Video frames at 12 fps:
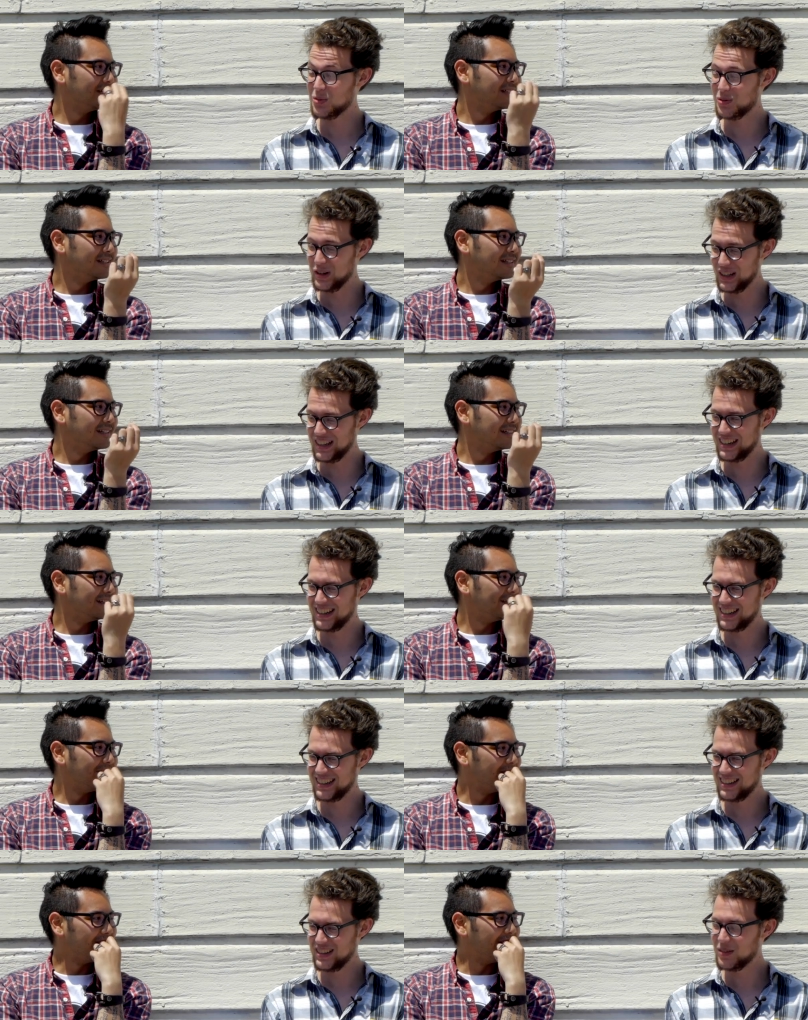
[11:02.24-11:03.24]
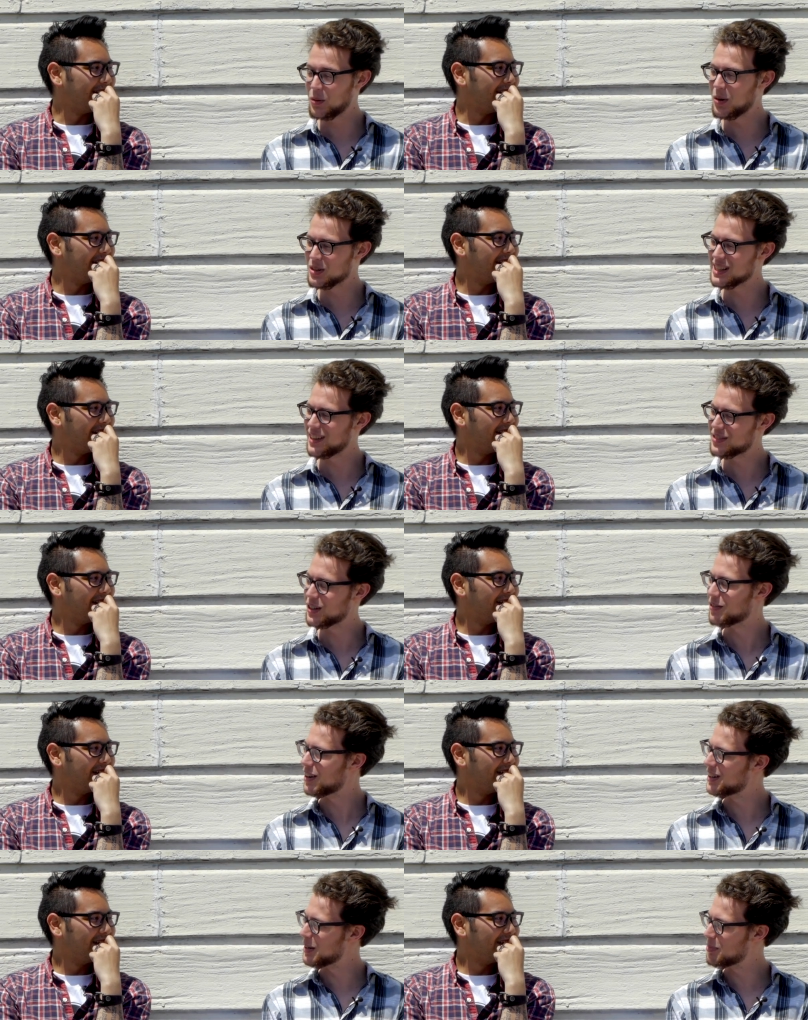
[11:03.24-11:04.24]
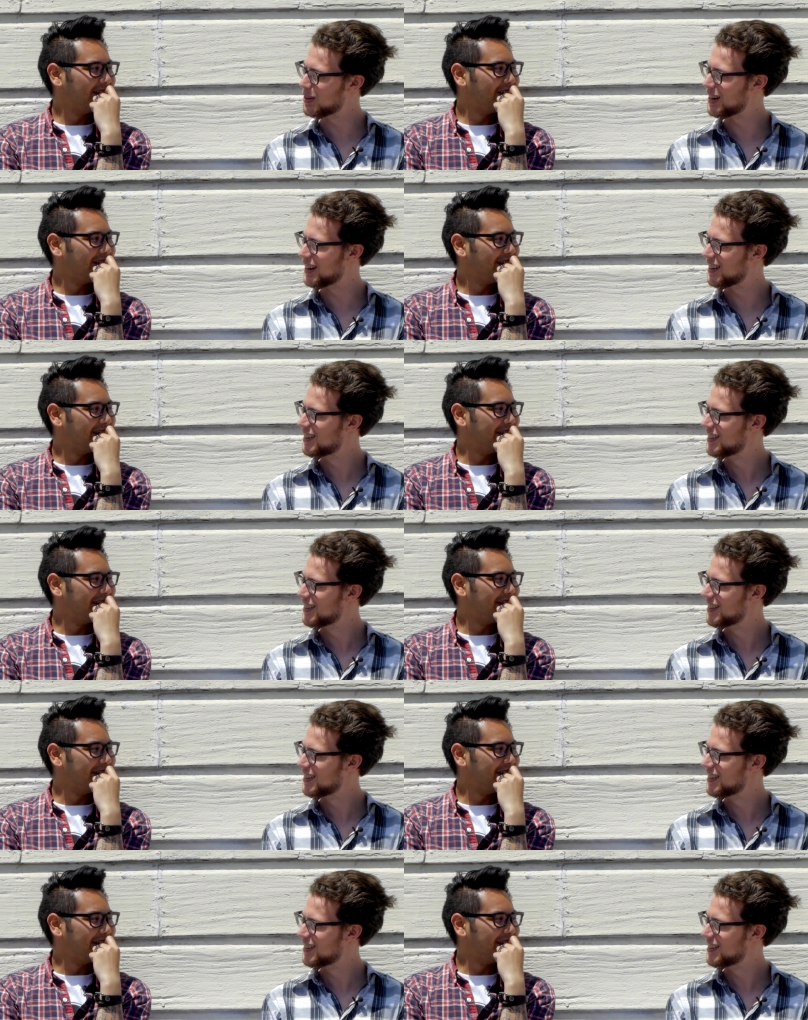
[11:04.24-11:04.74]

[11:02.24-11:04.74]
Speaker 1: really. What was left over on your plate?